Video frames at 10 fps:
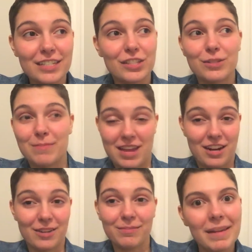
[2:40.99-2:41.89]
as you
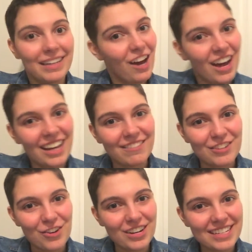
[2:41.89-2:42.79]
may or may not have
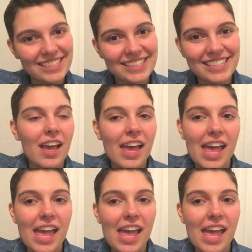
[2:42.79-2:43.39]
noticed.